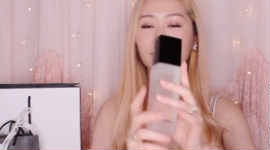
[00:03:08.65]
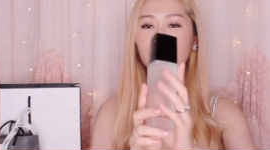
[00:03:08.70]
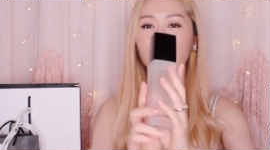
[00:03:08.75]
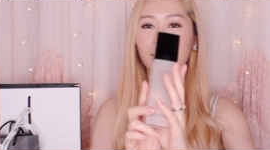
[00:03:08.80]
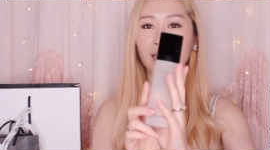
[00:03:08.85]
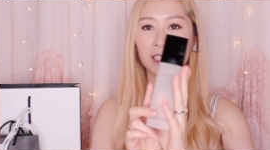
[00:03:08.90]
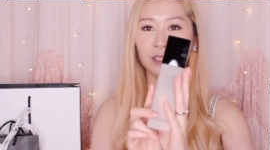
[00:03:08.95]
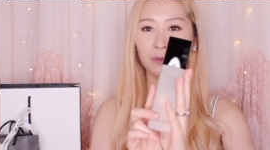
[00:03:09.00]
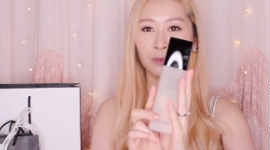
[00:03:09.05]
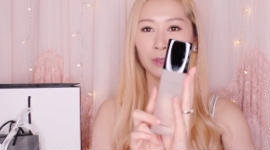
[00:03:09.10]
The
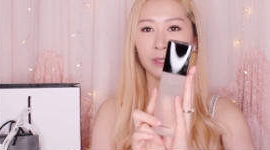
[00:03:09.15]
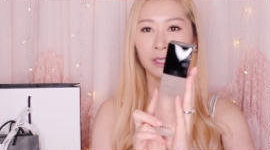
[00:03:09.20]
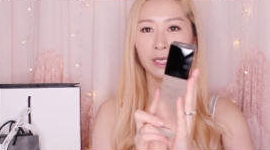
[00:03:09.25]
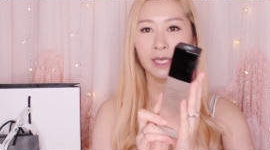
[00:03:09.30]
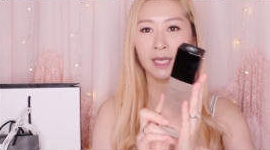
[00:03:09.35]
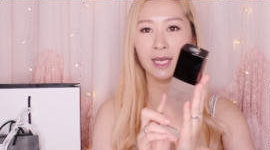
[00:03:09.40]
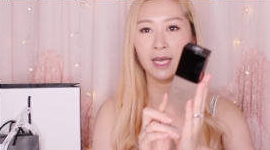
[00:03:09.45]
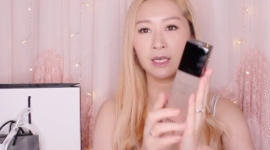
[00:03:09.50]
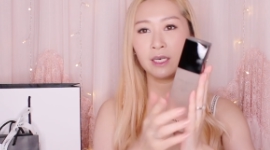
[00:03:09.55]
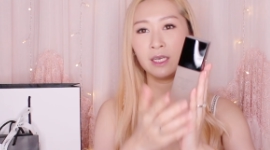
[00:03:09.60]
last one
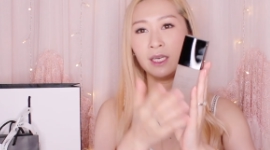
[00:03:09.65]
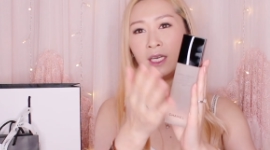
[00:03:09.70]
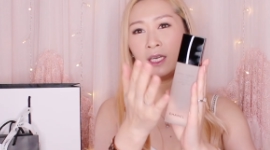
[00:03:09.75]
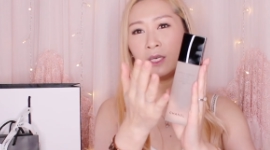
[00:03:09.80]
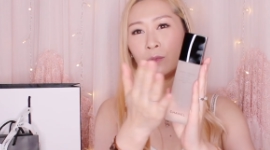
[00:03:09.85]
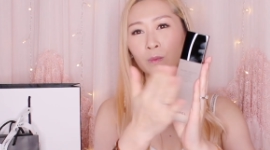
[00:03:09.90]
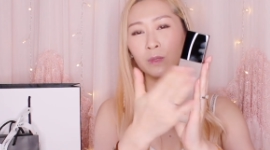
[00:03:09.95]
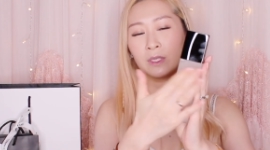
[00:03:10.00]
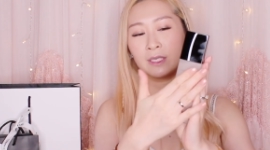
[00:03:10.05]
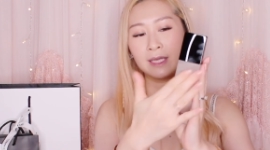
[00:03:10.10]
I got
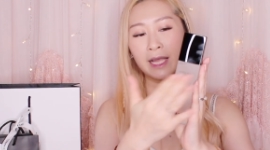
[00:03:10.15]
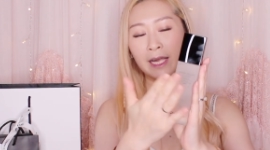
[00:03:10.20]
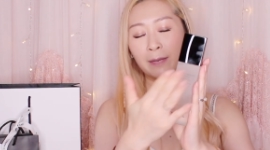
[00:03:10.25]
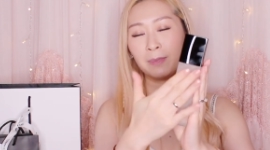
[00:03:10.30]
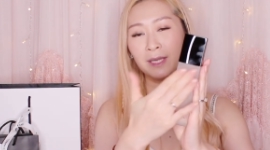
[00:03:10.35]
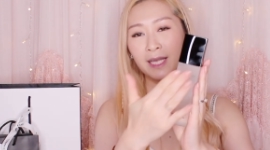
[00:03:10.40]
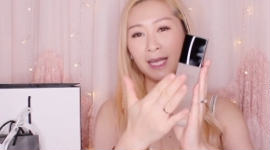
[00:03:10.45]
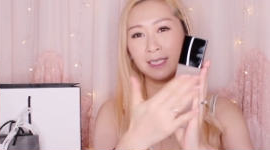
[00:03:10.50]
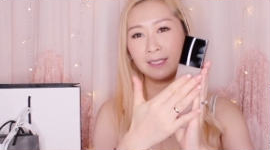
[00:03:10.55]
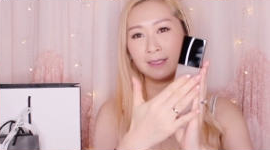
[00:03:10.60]
was like
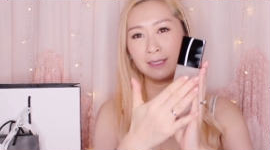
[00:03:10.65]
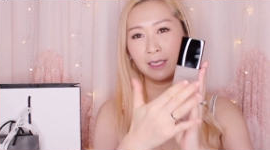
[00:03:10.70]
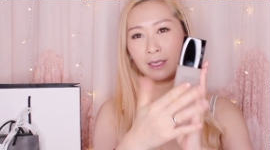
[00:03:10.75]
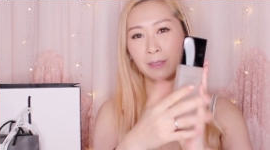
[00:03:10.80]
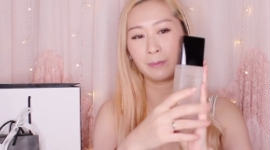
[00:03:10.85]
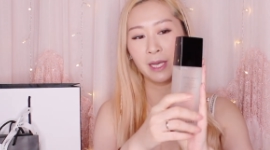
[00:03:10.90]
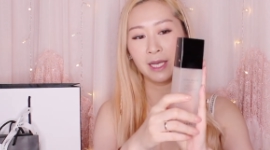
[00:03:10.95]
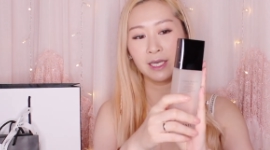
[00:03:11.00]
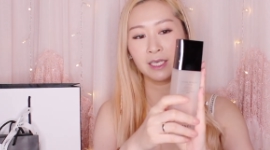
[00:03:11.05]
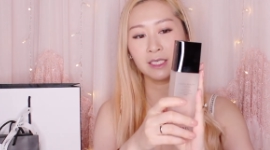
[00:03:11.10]

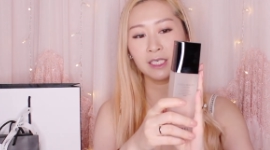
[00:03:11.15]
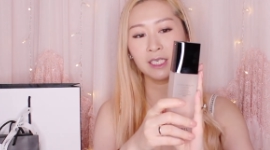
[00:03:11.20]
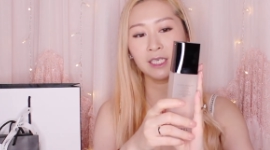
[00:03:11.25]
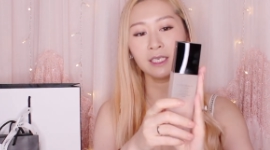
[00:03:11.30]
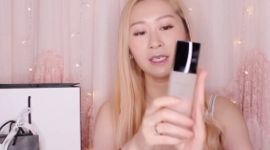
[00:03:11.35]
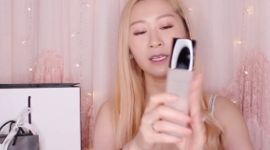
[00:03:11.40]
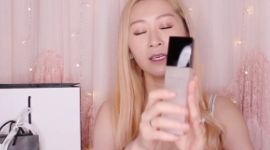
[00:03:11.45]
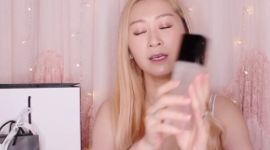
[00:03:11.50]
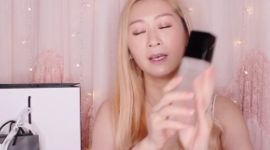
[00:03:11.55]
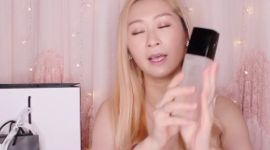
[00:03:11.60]
plastic
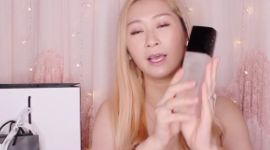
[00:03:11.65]
packaging,